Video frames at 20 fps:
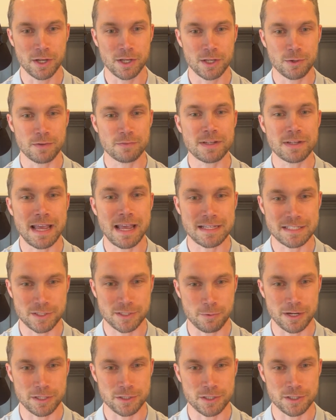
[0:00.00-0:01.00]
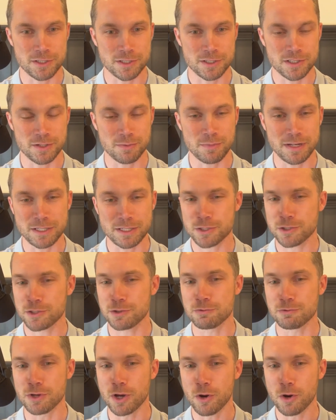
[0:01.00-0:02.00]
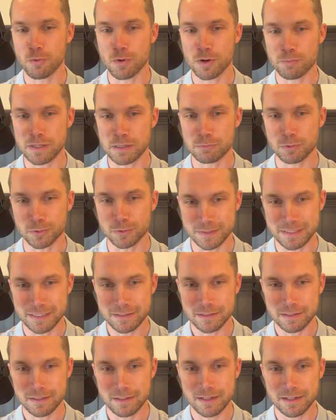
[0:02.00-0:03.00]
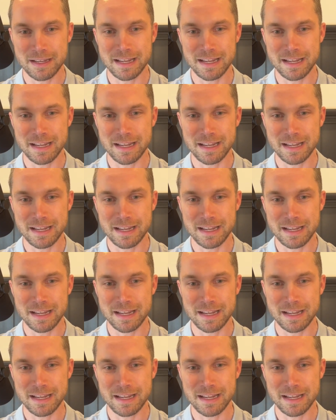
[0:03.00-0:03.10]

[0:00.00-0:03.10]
You have to ask questions to make sure you know what people need,